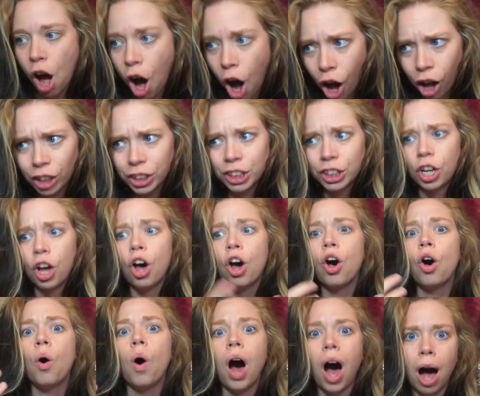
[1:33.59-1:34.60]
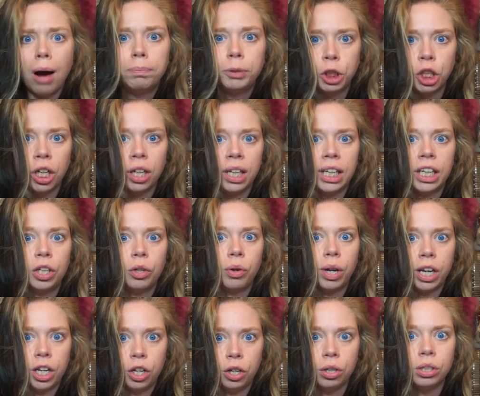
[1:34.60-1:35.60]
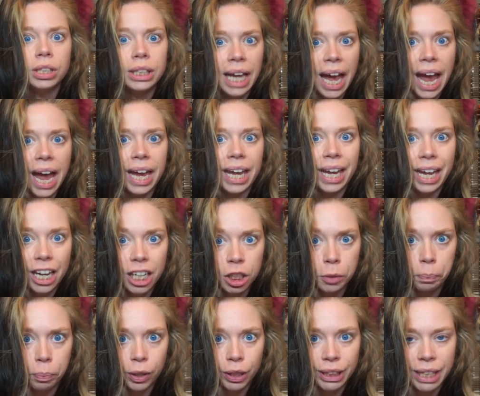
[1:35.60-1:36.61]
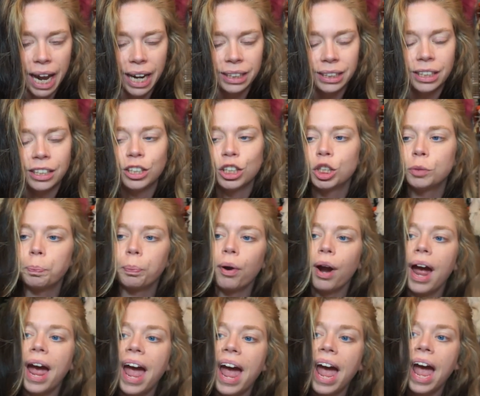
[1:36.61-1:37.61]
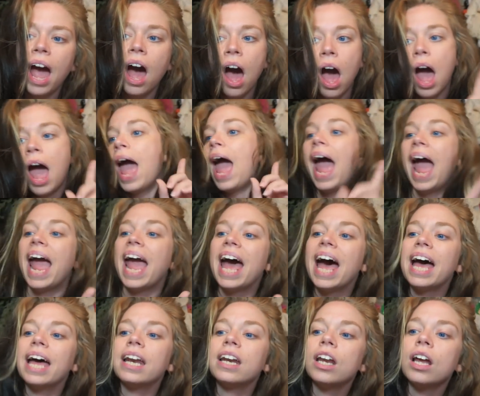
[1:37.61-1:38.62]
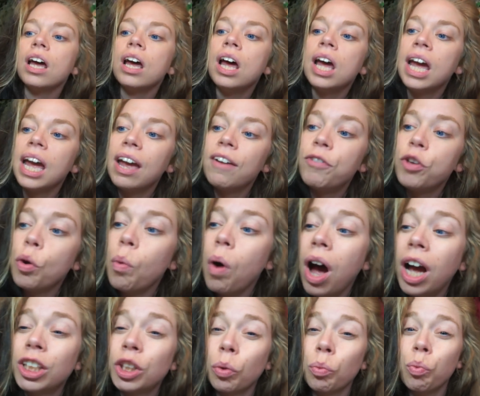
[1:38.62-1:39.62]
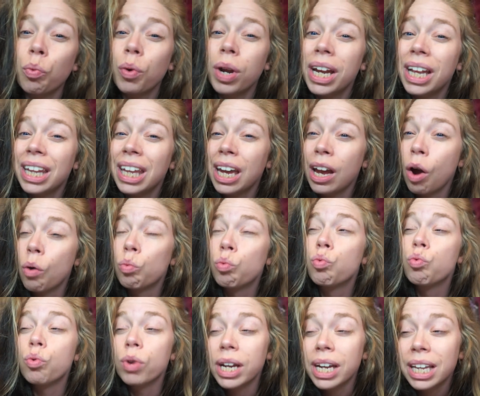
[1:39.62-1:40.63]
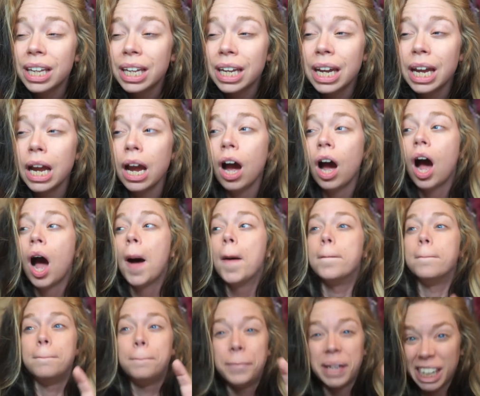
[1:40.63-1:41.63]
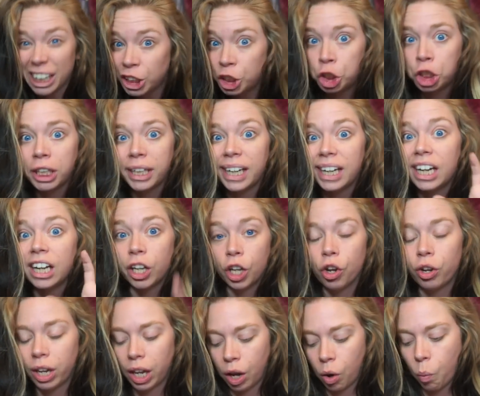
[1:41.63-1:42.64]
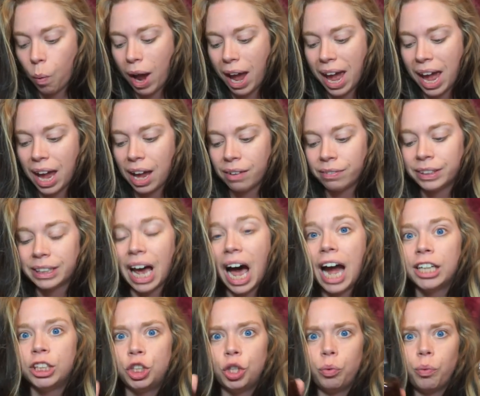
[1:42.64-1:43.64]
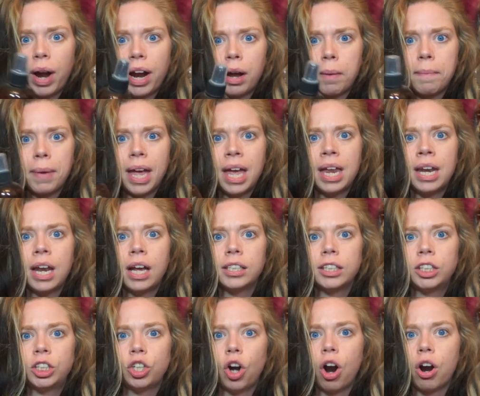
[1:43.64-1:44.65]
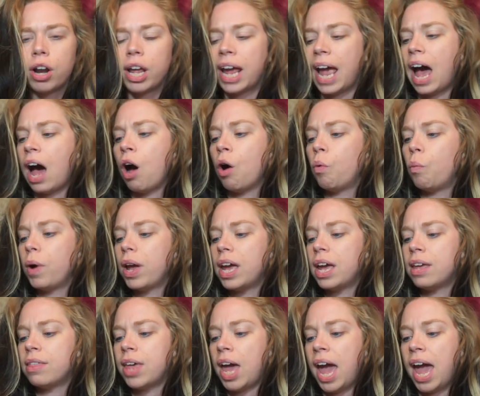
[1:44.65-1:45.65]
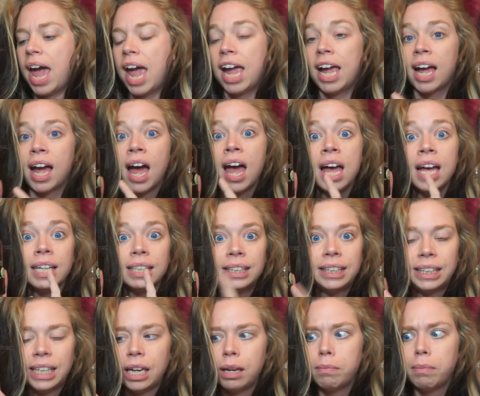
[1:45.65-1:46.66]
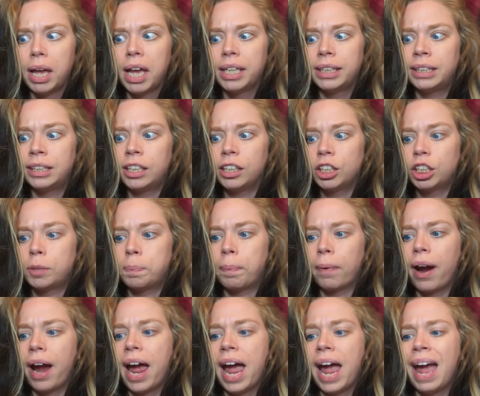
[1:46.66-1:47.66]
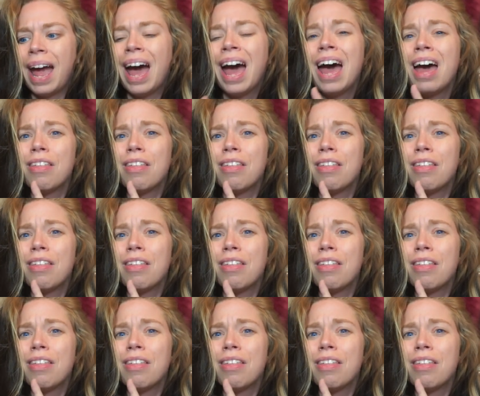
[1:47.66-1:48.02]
Also, optionally, you can use a heat protectant spray. And if you want really, really beachy looking waves, I do recommend starting out with a sea mist spray.